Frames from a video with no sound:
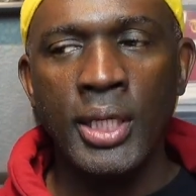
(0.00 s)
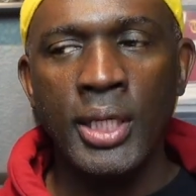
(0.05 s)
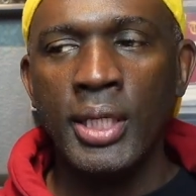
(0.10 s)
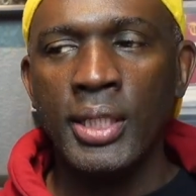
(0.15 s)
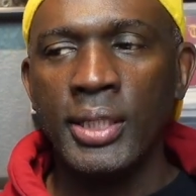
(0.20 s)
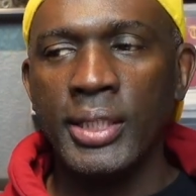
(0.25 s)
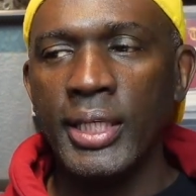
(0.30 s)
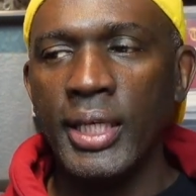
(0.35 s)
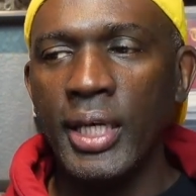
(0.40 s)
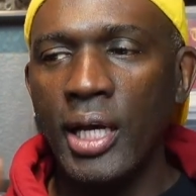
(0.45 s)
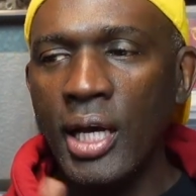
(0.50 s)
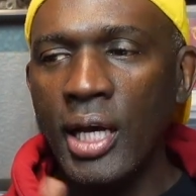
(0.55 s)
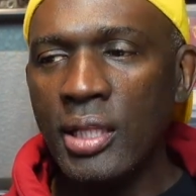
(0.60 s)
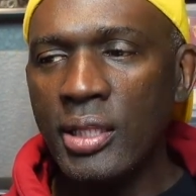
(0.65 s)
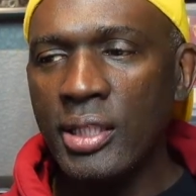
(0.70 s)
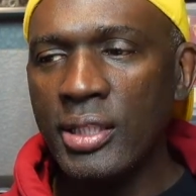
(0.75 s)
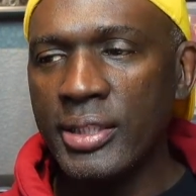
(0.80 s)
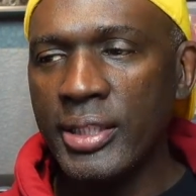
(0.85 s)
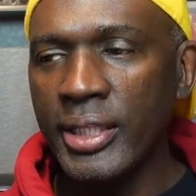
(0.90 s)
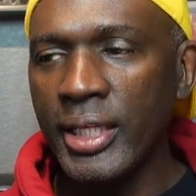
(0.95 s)
The other
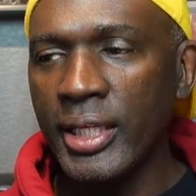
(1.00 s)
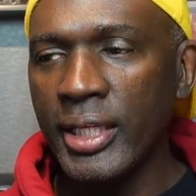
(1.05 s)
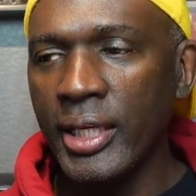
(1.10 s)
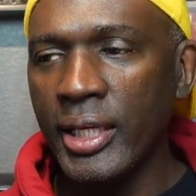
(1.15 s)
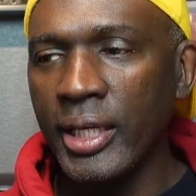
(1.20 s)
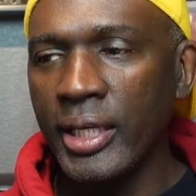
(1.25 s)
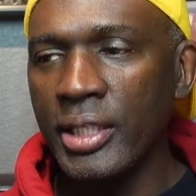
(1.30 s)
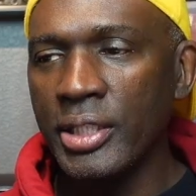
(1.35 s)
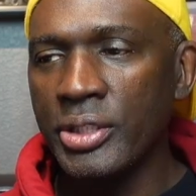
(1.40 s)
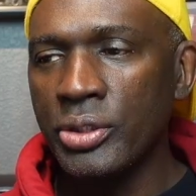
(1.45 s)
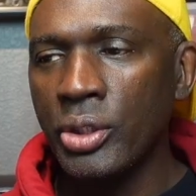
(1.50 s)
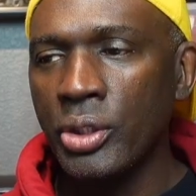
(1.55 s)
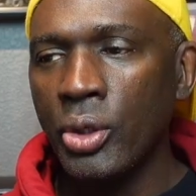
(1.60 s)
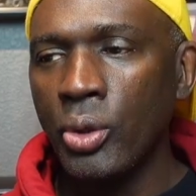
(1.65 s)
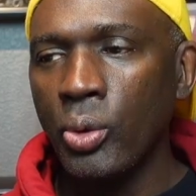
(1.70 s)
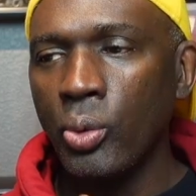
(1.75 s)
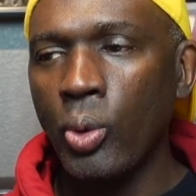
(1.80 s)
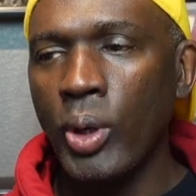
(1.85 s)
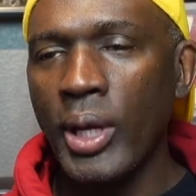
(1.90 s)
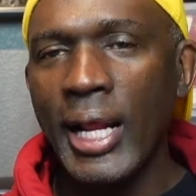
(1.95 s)
thing is,
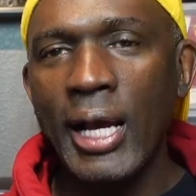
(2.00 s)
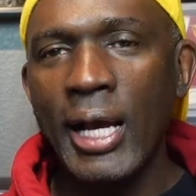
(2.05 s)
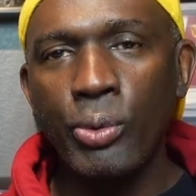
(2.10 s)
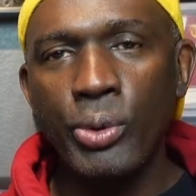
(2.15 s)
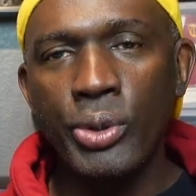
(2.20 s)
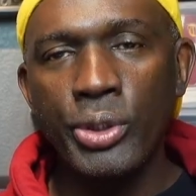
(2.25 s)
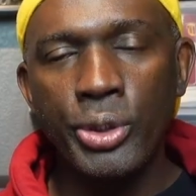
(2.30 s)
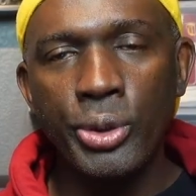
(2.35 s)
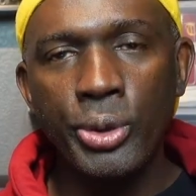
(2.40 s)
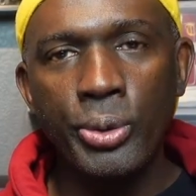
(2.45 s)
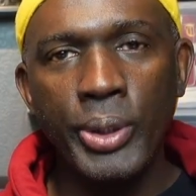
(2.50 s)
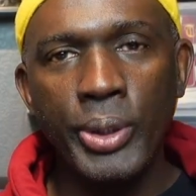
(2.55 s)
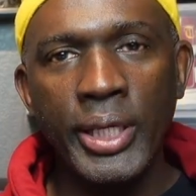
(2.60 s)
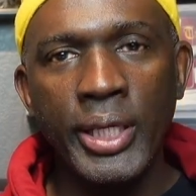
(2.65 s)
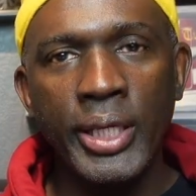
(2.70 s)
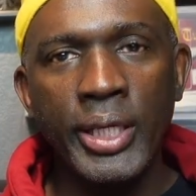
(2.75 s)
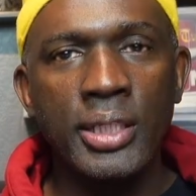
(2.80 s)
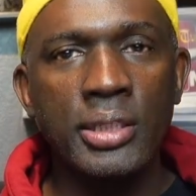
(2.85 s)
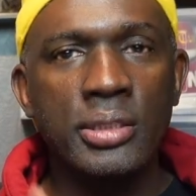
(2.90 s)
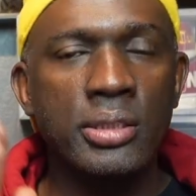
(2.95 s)
what I would do
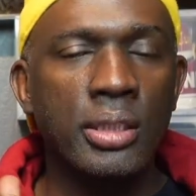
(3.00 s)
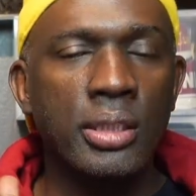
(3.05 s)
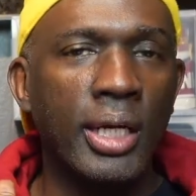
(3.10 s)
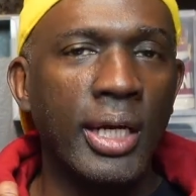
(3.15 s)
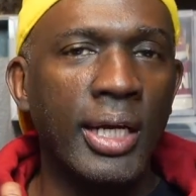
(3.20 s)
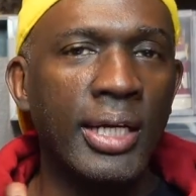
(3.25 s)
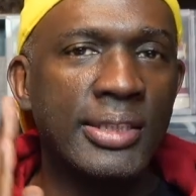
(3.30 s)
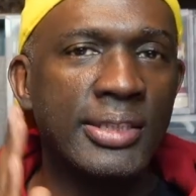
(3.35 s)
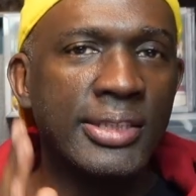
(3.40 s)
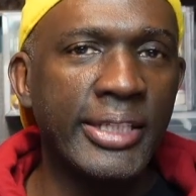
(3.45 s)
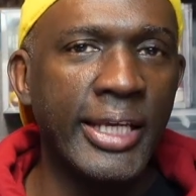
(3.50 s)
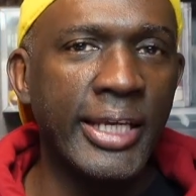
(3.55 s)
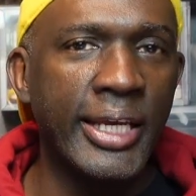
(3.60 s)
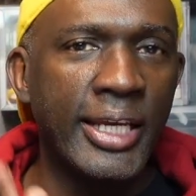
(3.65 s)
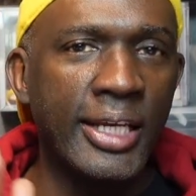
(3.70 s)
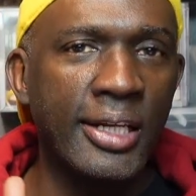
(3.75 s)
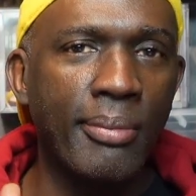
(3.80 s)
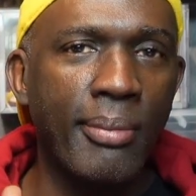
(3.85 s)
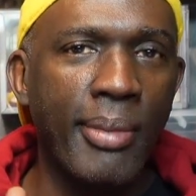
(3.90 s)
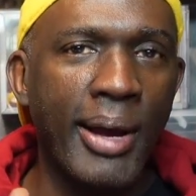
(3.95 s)
is
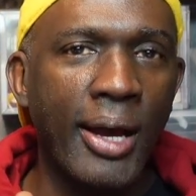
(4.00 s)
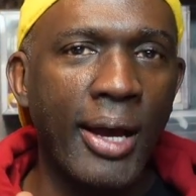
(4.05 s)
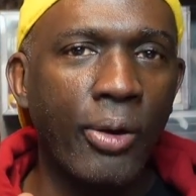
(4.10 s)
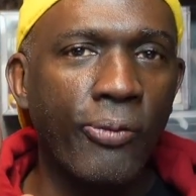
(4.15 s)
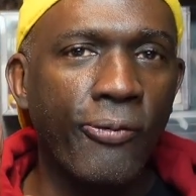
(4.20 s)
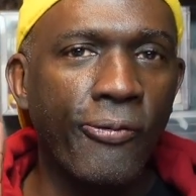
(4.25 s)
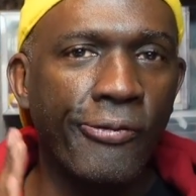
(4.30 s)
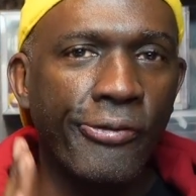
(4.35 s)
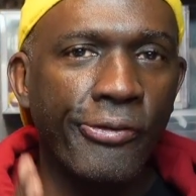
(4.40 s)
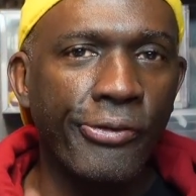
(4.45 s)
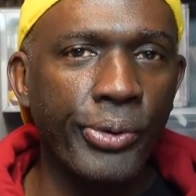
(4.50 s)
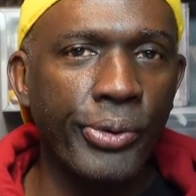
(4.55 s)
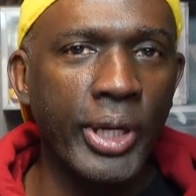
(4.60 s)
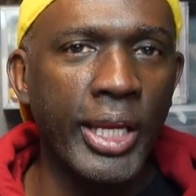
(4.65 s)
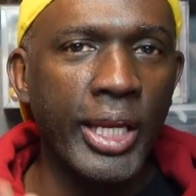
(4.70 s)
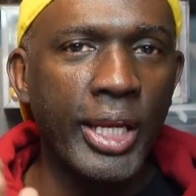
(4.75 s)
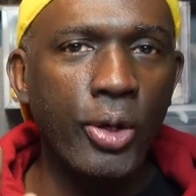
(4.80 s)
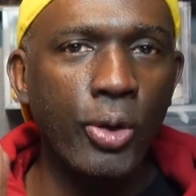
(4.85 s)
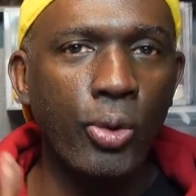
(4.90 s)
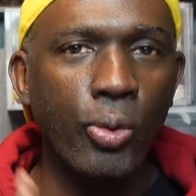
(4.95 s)
attend my
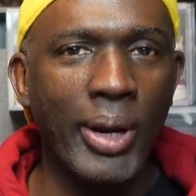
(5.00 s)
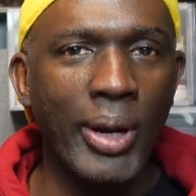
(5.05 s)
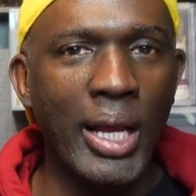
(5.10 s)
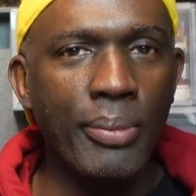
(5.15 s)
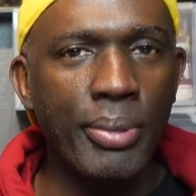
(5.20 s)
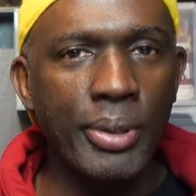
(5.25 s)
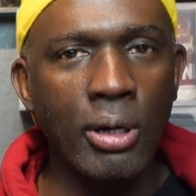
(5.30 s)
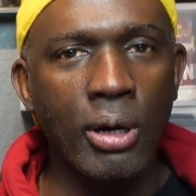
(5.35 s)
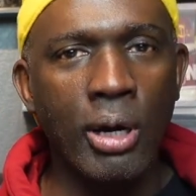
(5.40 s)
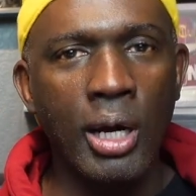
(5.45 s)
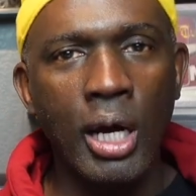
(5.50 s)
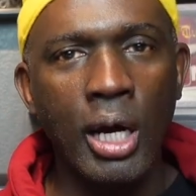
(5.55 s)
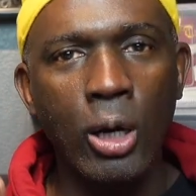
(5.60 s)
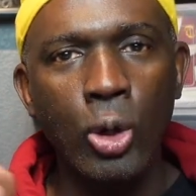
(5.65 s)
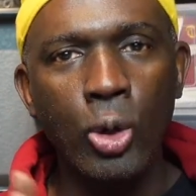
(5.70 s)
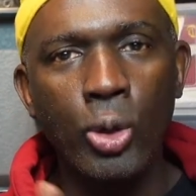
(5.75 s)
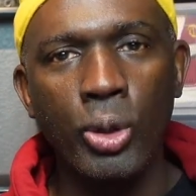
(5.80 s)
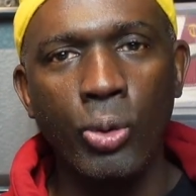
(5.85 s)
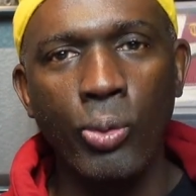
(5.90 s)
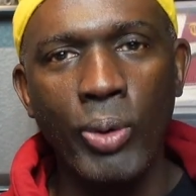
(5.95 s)
free webinar. I
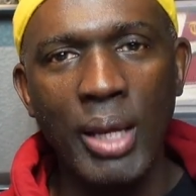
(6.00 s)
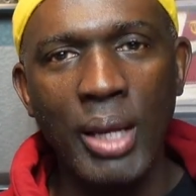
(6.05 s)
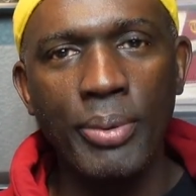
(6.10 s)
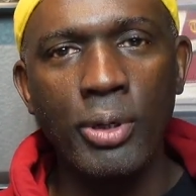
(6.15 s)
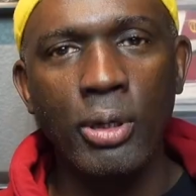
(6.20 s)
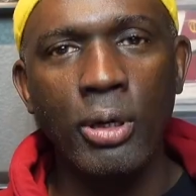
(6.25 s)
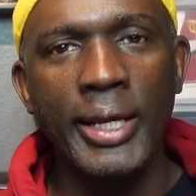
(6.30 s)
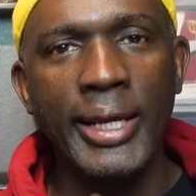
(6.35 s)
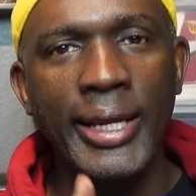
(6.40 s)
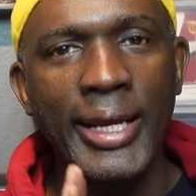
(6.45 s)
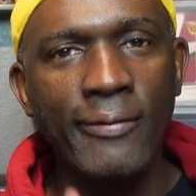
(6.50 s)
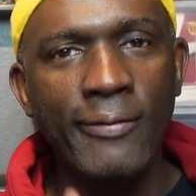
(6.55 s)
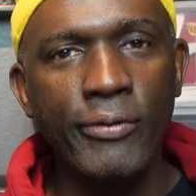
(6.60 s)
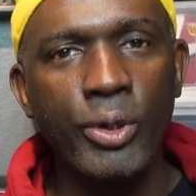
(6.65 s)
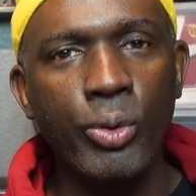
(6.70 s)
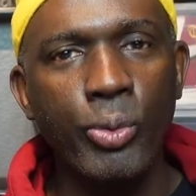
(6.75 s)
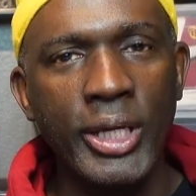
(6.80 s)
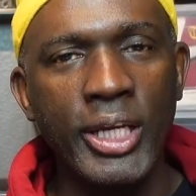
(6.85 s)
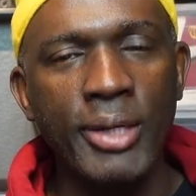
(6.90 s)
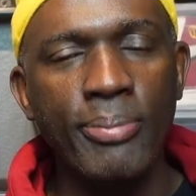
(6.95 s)
hold a webinar every
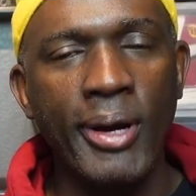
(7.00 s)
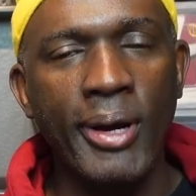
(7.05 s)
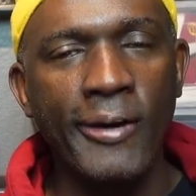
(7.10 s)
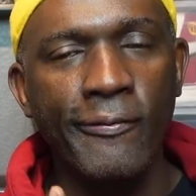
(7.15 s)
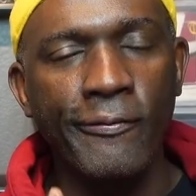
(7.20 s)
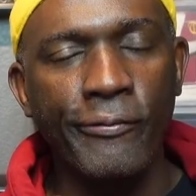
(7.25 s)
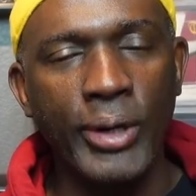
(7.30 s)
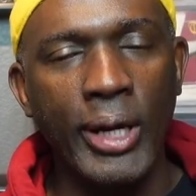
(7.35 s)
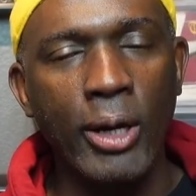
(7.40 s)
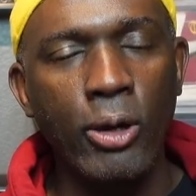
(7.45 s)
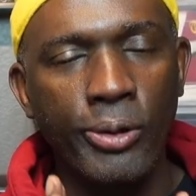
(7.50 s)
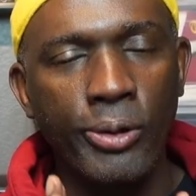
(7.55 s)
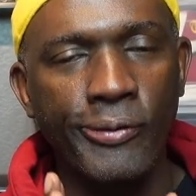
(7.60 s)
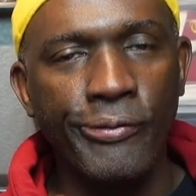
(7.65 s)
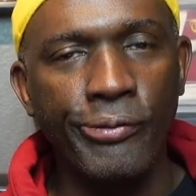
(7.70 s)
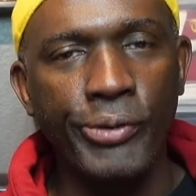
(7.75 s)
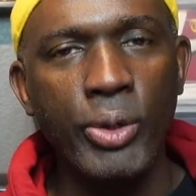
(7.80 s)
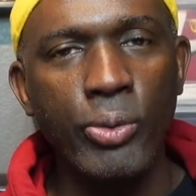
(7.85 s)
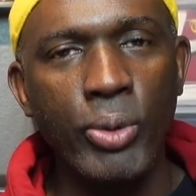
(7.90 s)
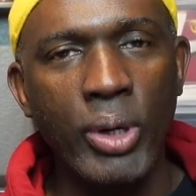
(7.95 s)
week. I hold a
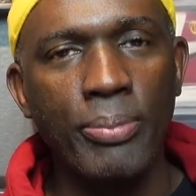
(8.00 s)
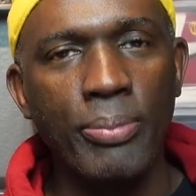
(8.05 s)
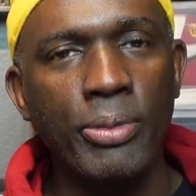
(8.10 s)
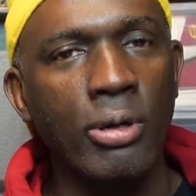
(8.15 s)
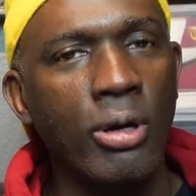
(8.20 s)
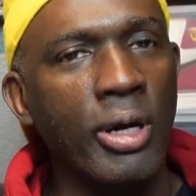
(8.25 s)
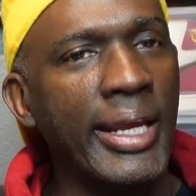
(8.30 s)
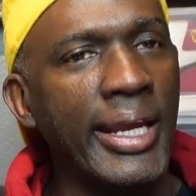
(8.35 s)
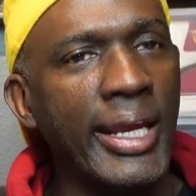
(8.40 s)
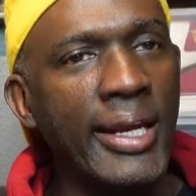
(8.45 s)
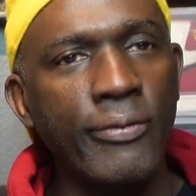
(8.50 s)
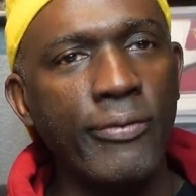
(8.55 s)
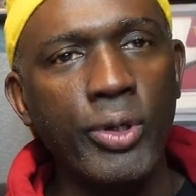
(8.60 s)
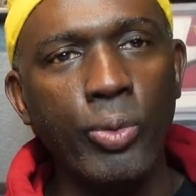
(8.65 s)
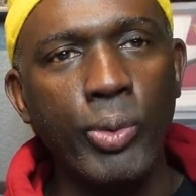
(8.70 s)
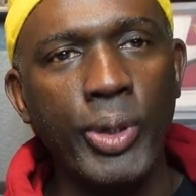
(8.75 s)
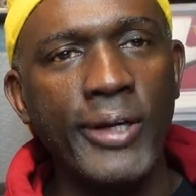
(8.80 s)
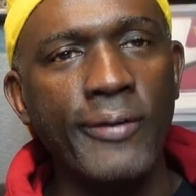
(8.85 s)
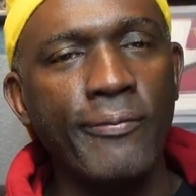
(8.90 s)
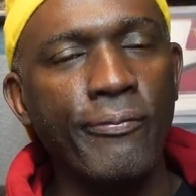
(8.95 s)
free webinar every
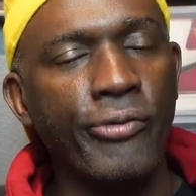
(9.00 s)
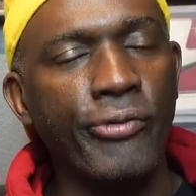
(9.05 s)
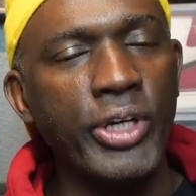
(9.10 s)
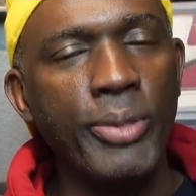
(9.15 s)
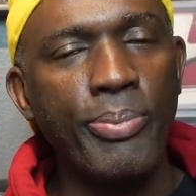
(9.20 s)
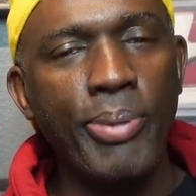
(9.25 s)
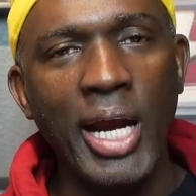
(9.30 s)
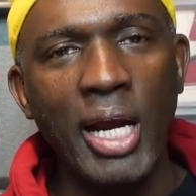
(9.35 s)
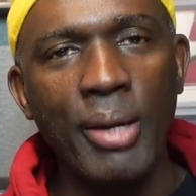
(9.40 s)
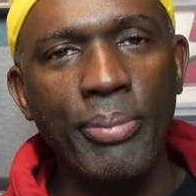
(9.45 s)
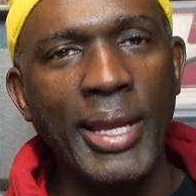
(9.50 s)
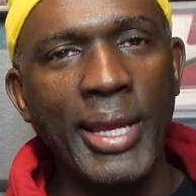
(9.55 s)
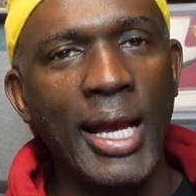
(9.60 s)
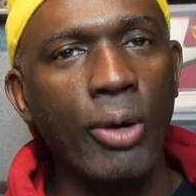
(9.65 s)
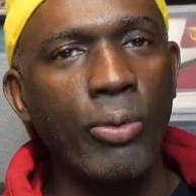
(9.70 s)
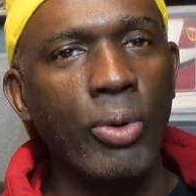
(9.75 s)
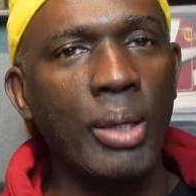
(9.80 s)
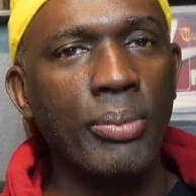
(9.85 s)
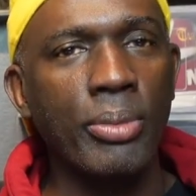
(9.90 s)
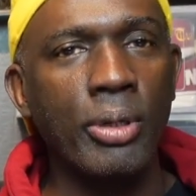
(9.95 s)
week, free Power BI
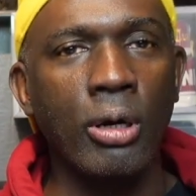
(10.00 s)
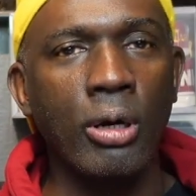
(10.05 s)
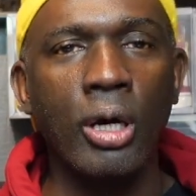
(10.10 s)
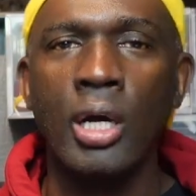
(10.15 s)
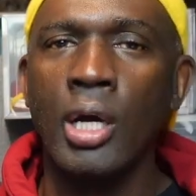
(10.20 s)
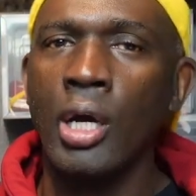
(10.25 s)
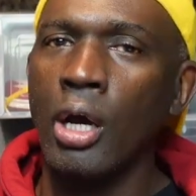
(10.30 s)
webinar.